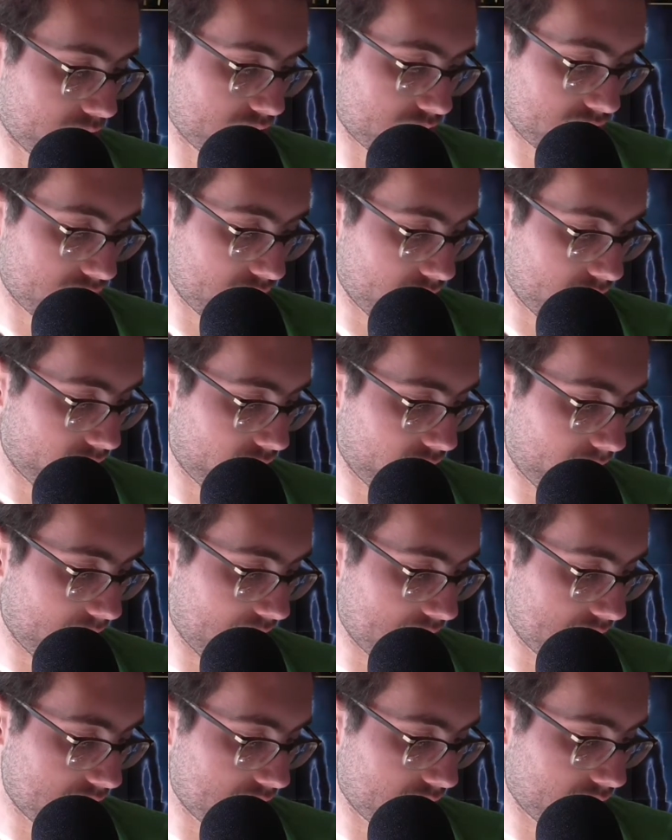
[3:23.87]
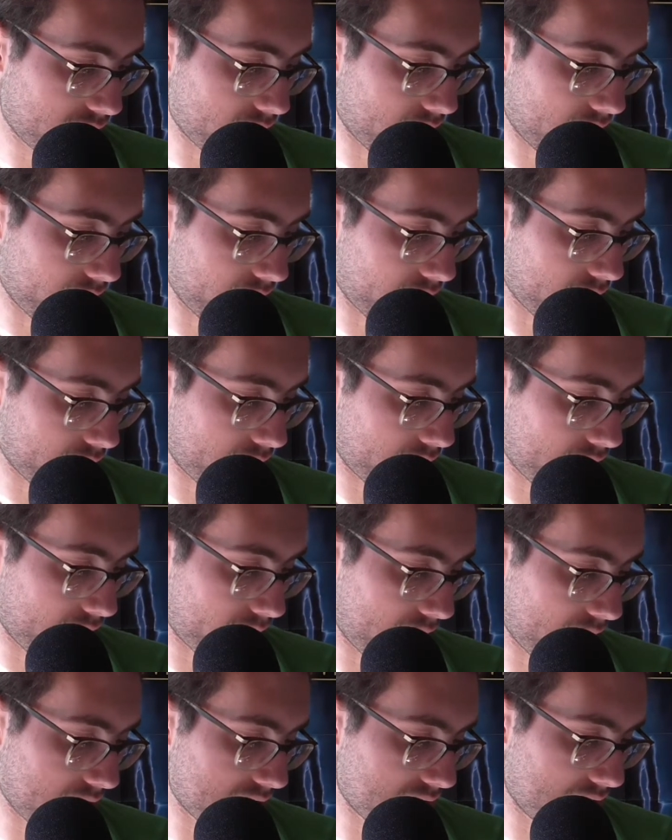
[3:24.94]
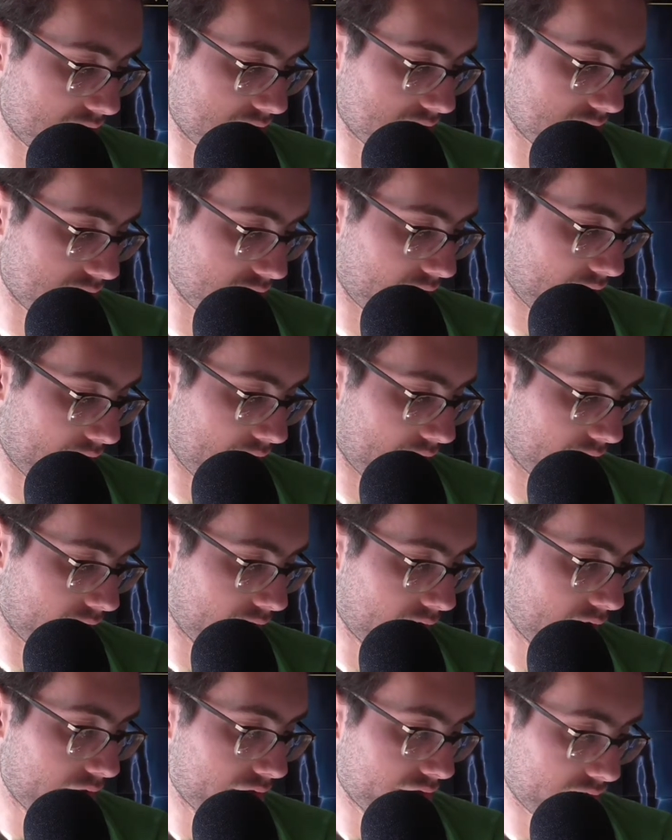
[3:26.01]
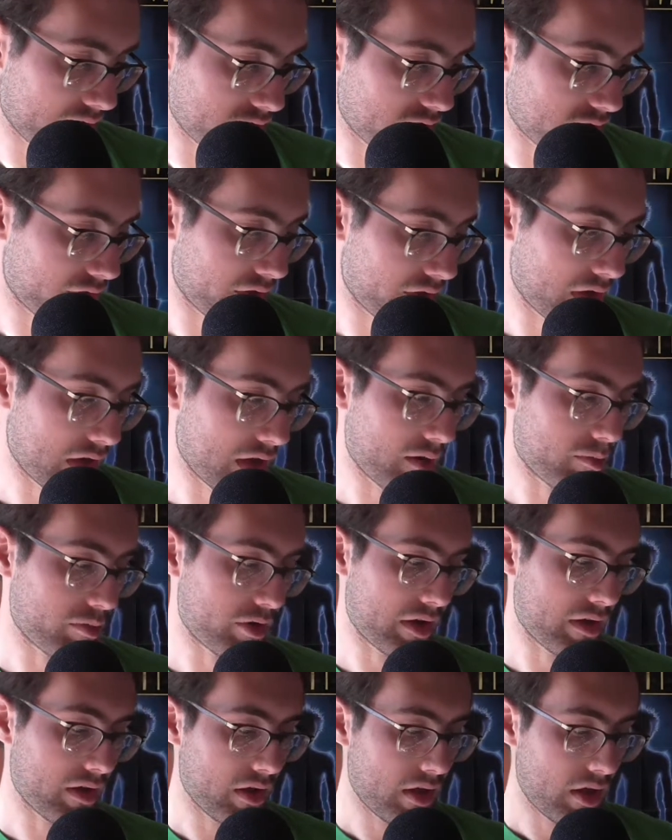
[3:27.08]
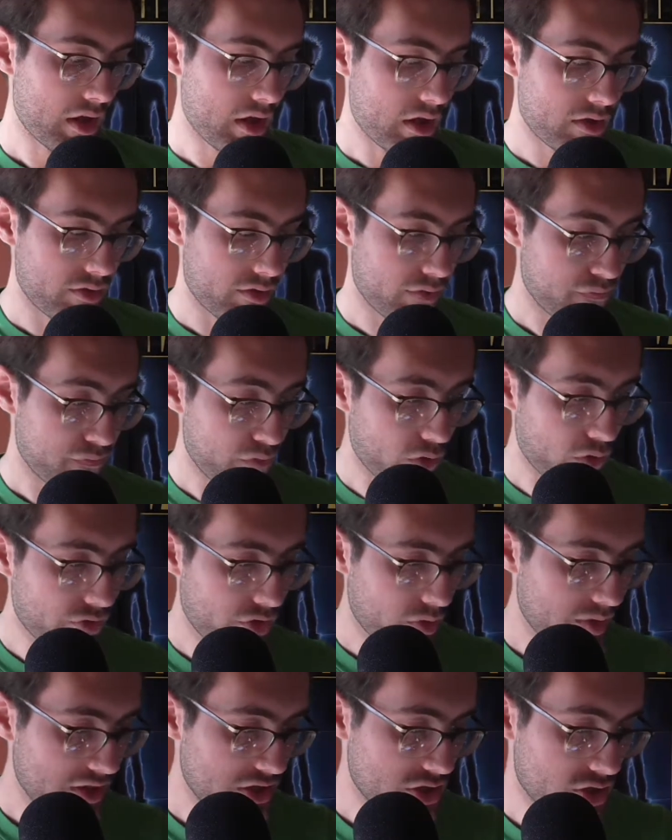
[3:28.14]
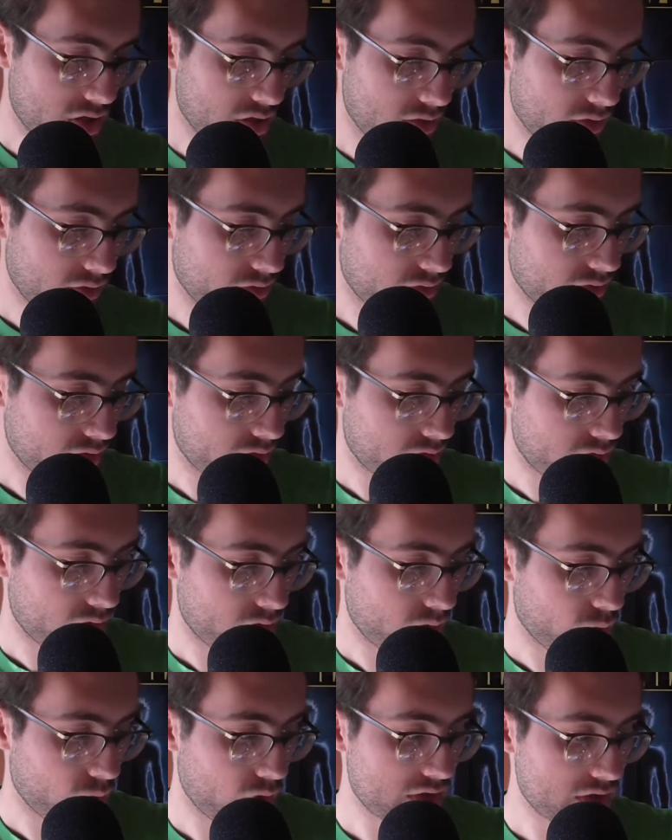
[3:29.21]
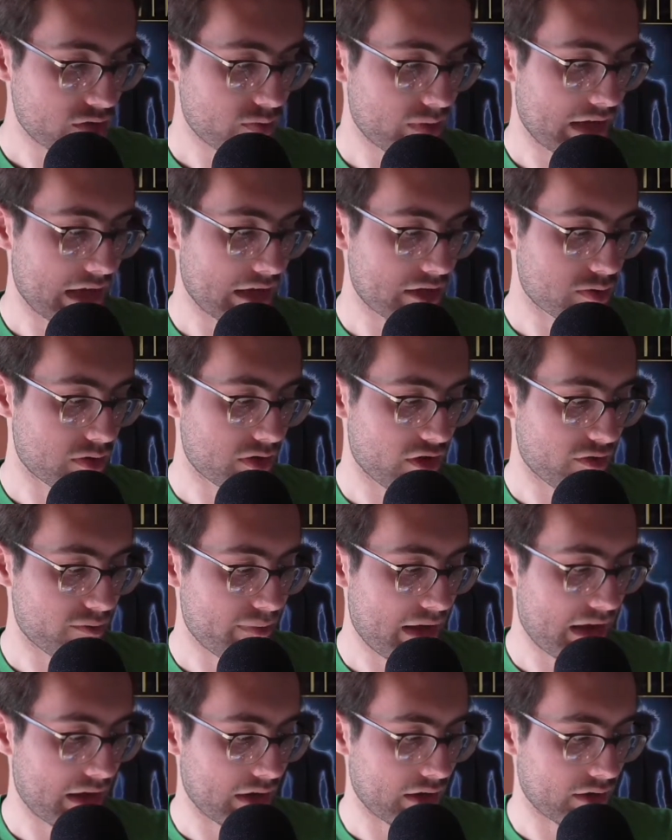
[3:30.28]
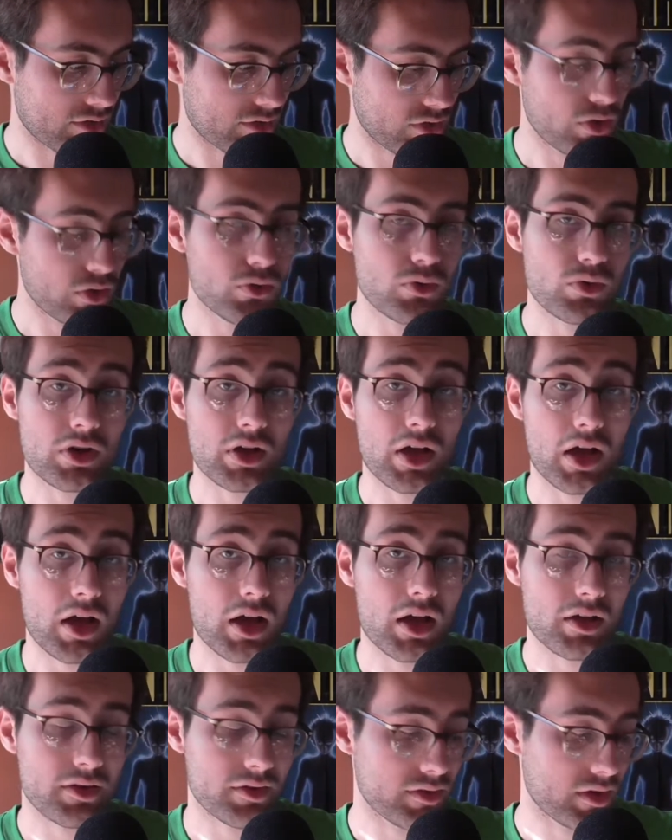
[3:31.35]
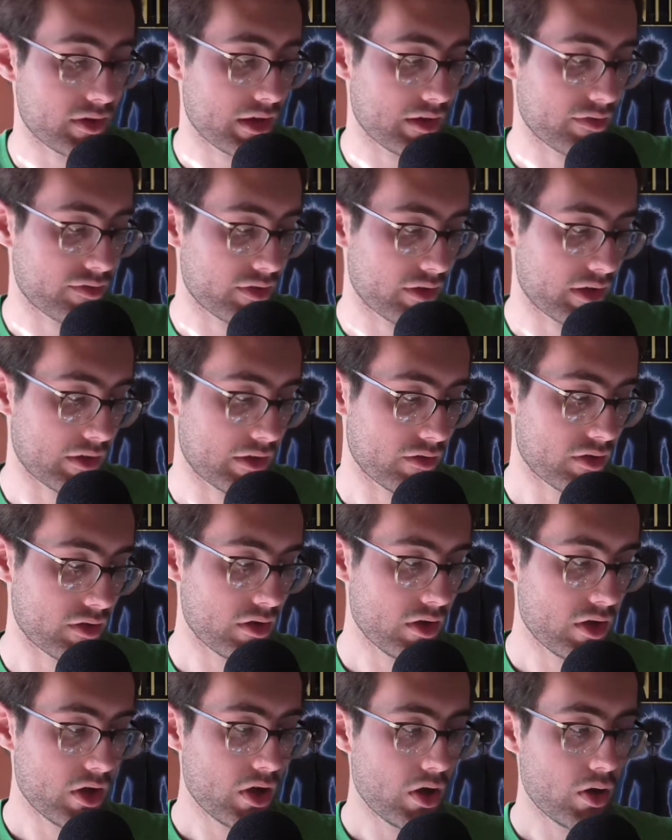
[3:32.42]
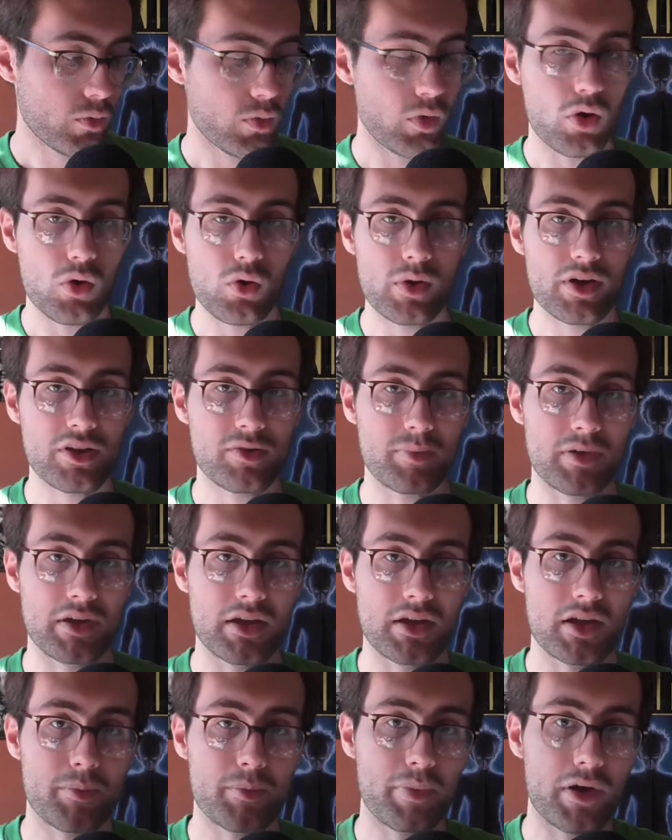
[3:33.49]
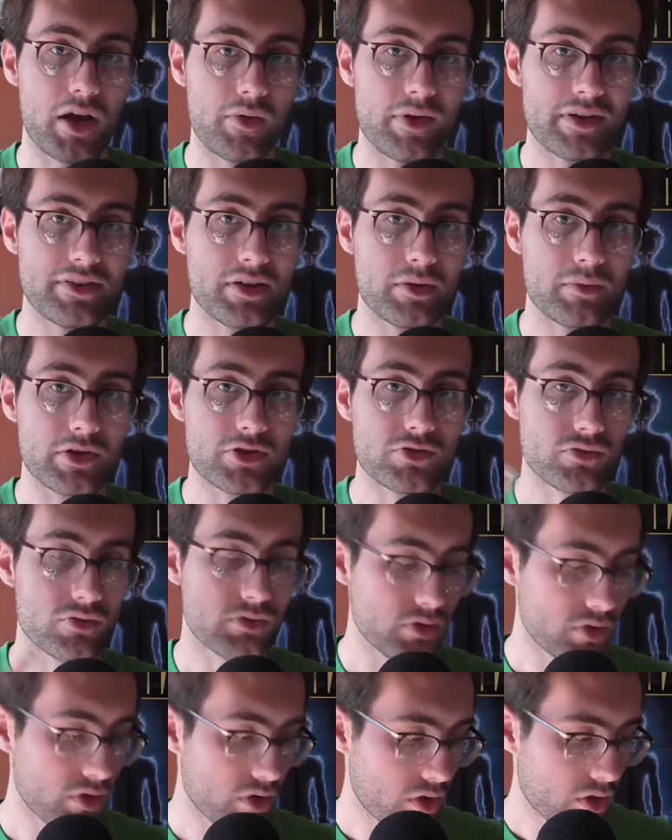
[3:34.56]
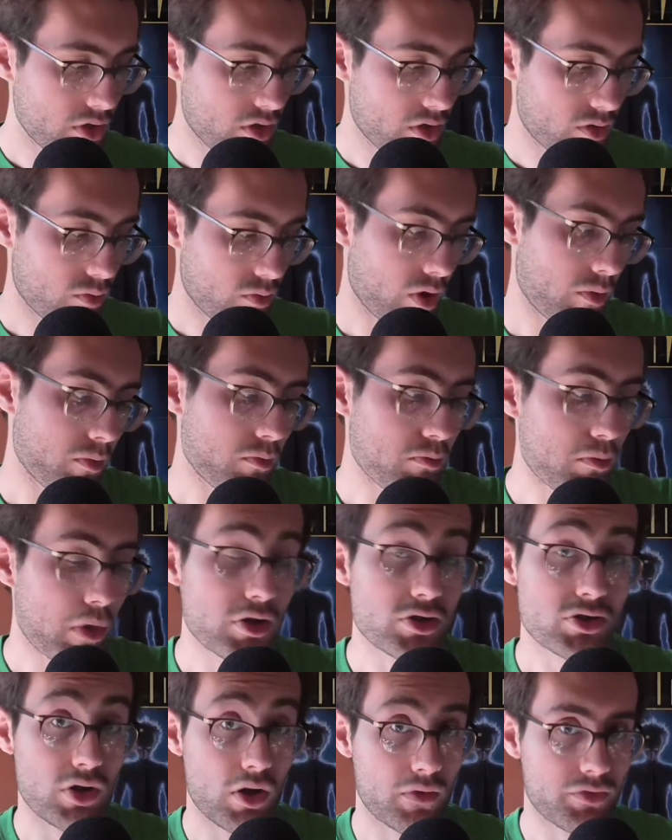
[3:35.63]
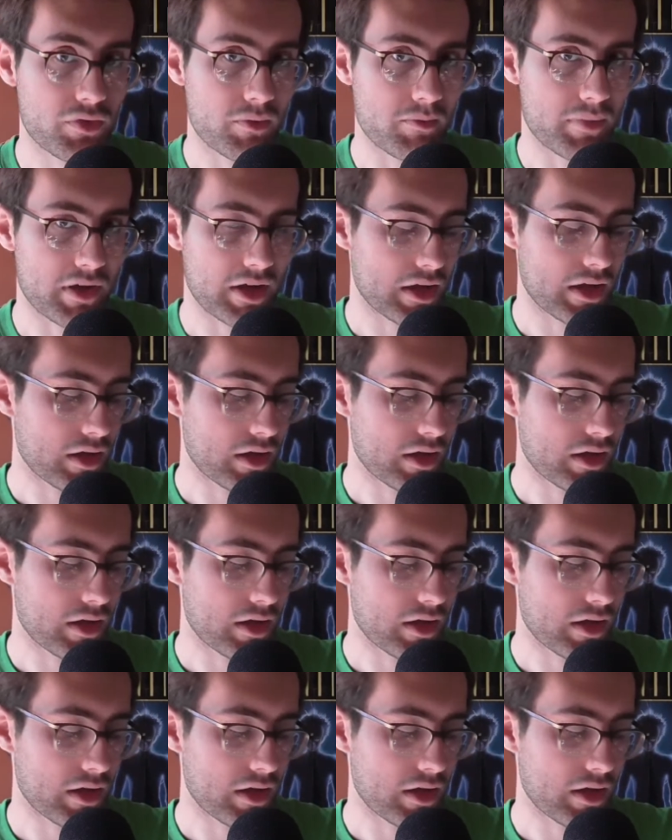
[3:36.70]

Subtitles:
2 of them into your graveyard and the rest into your hand. Then shuffle your library. The 4 that we choose, once we get to enough mana to cast a Gifts Ungiven, will always be a Pyretic Ritual, well, most often be